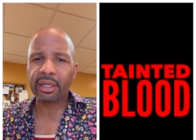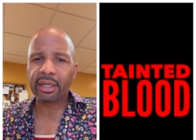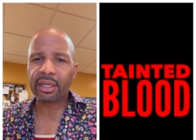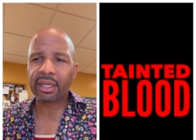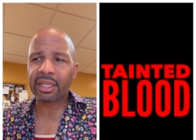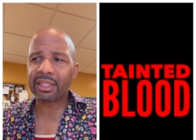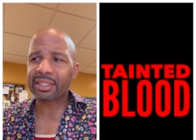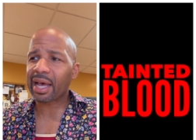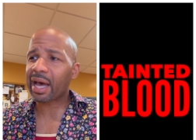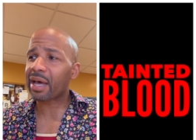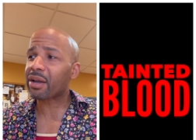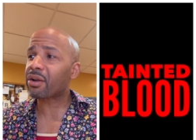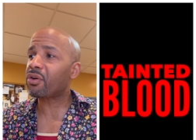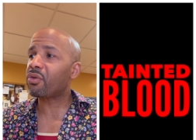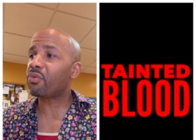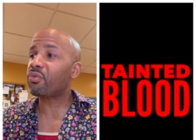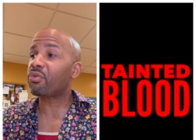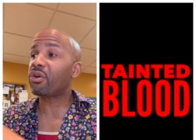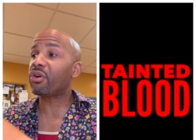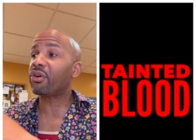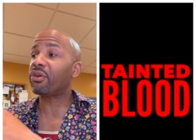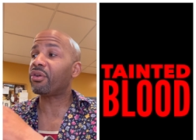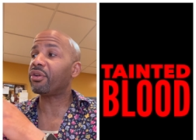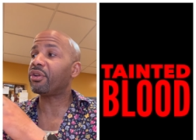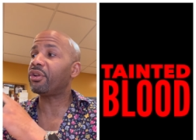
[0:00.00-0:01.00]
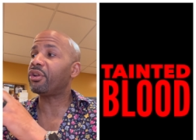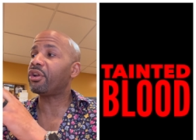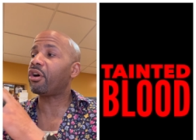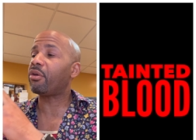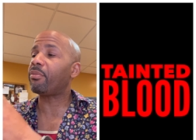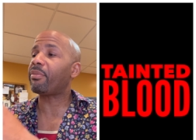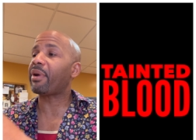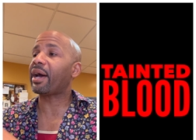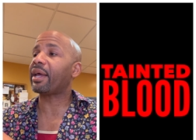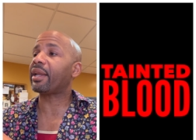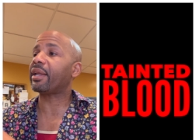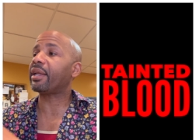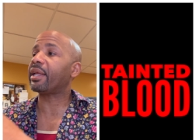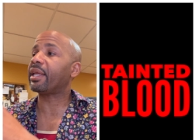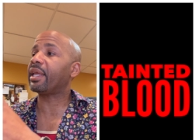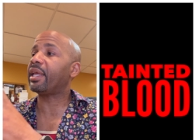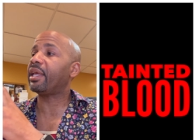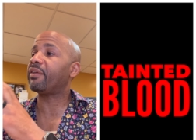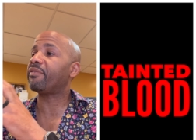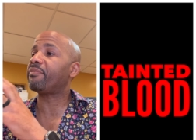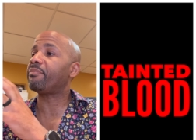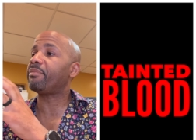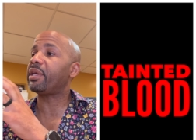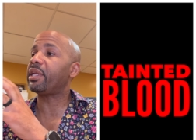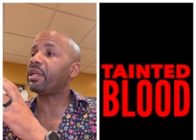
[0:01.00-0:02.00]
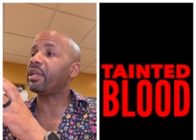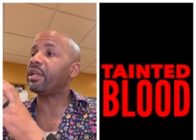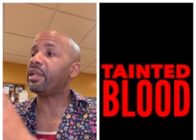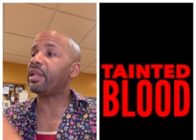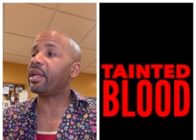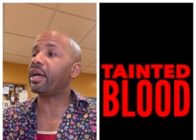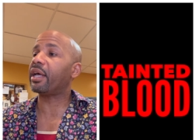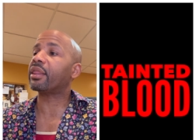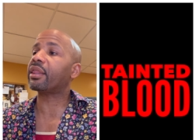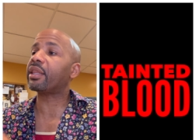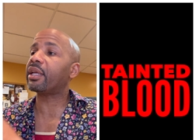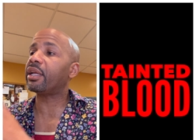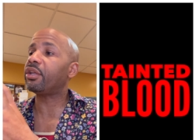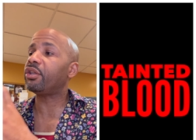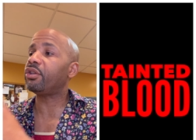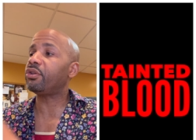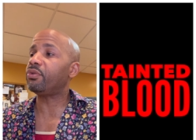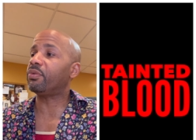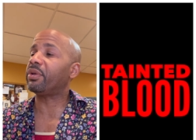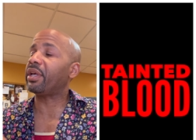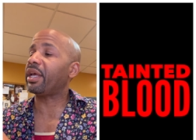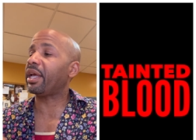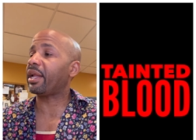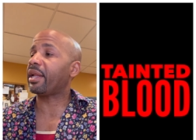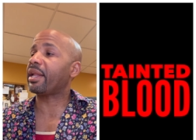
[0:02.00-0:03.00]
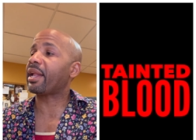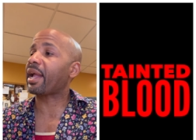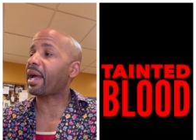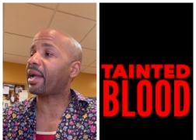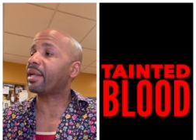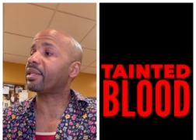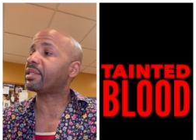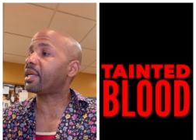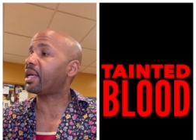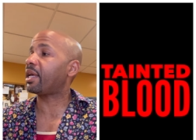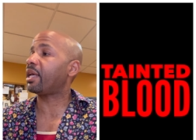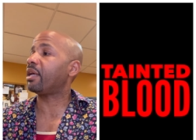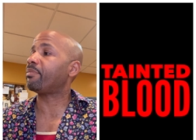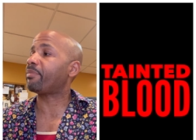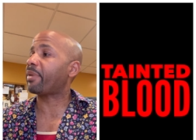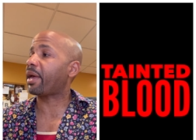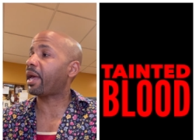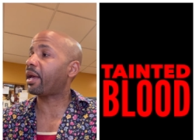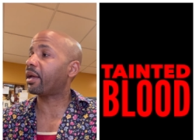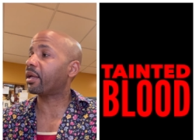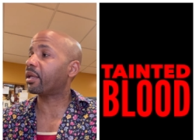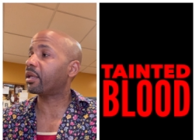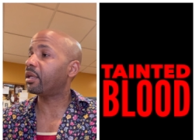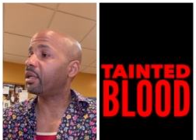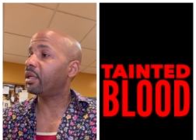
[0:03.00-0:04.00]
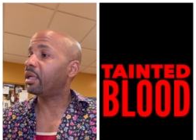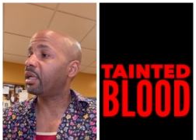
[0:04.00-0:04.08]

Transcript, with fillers: because I don't want nobody to give me nothing you cannot take back.